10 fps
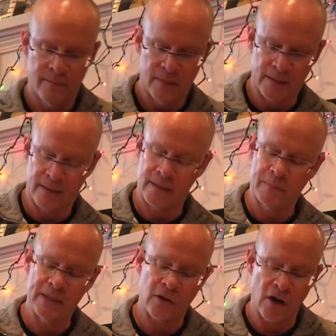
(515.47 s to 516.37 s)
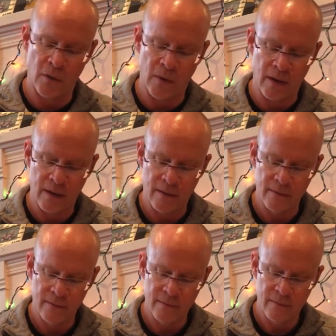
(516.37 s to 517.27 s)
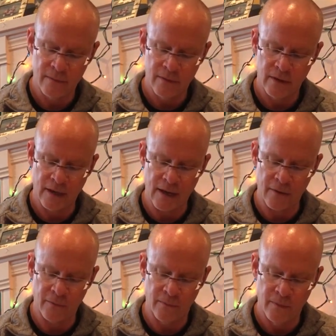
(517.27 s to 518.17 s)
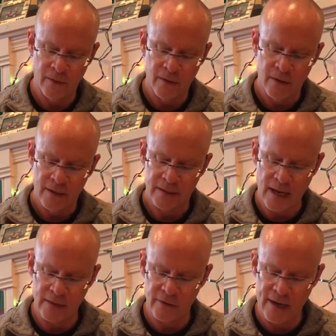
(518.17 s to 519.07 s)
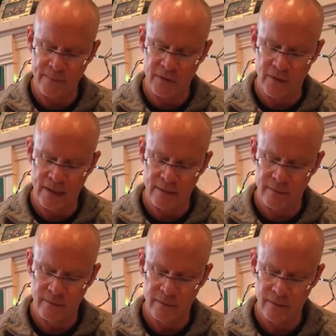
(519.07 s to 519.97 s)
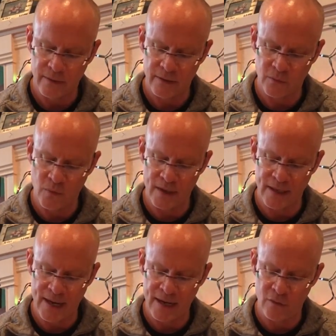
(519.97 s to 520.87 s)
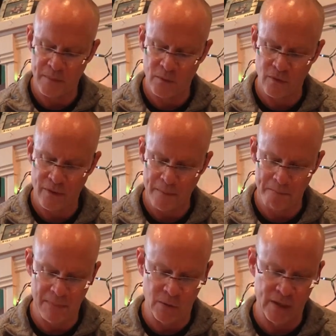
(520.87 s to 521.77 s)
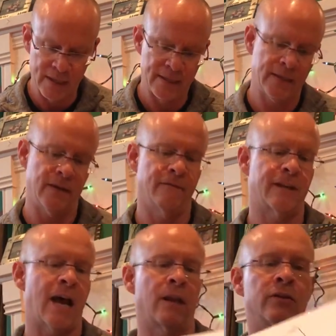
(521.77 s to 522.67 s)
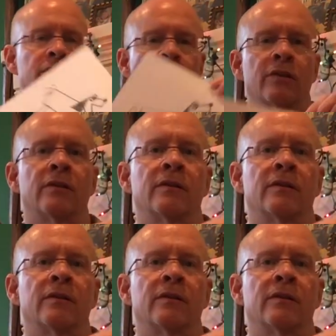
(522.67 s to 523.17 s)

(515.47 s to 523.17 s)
since it's a piece of artwork, you gotta sign your name to it, because one day it'll be worth millions of dollars.